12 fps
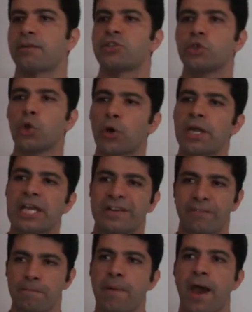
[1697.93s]
There is no
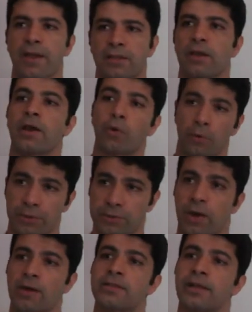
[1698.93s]
negative impact according
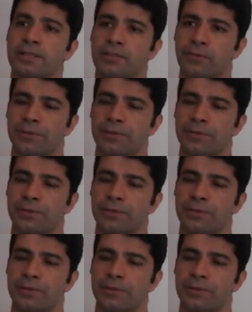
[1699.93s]
to our tests.